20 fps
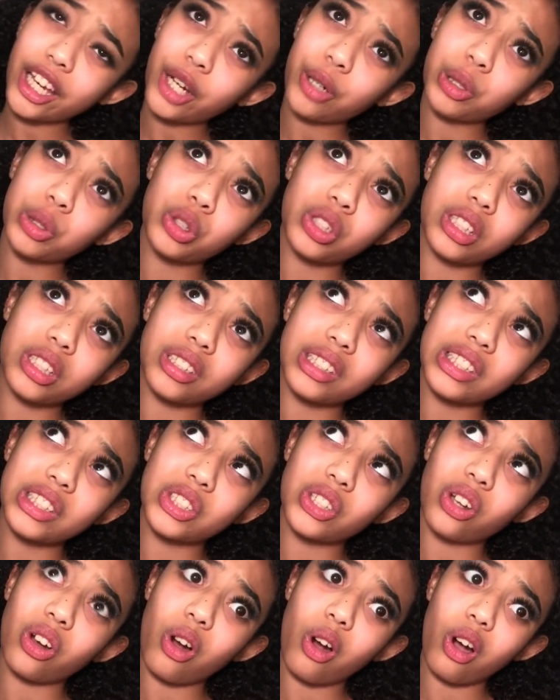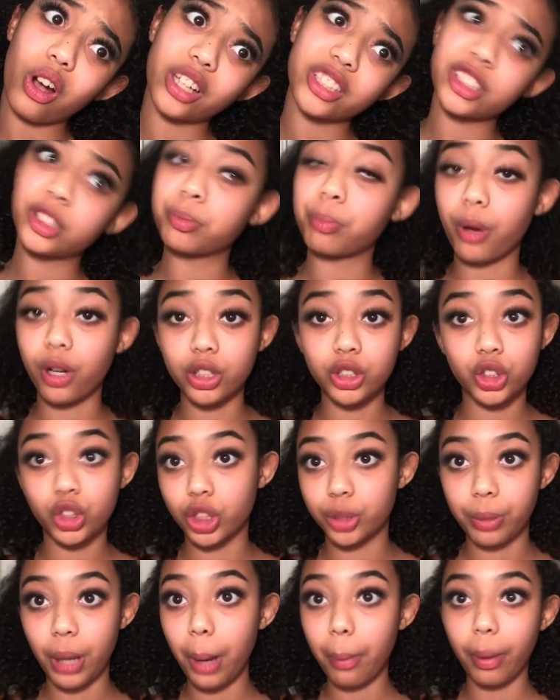routines are
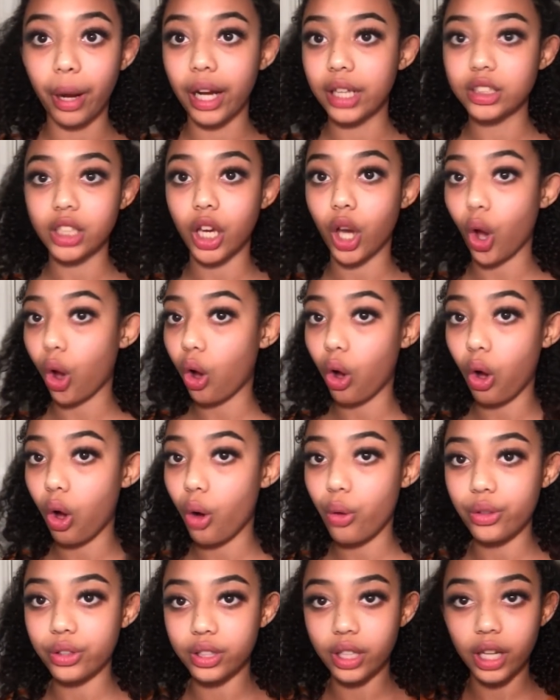sponsored by brands, like all the